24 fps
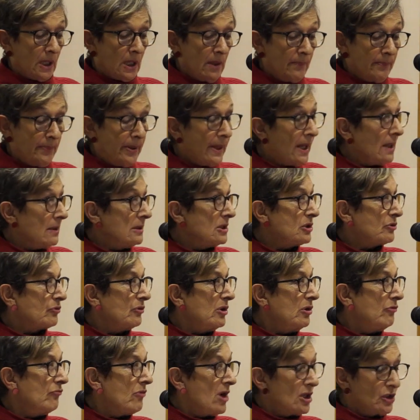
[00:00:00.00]

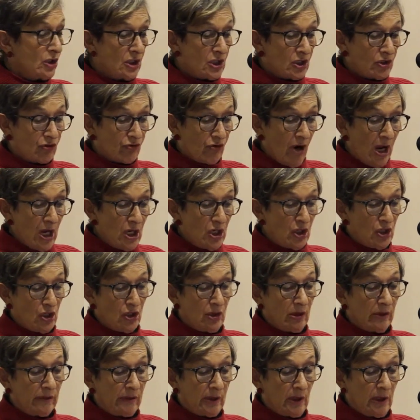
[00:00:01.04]
compulsory
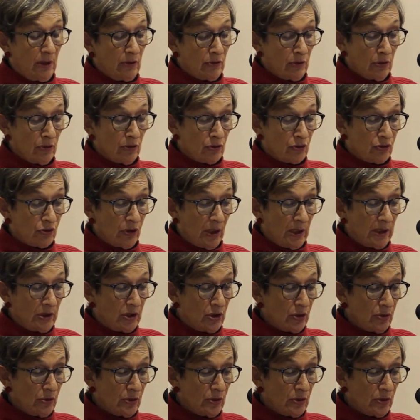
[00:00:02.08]
registration of colonial trade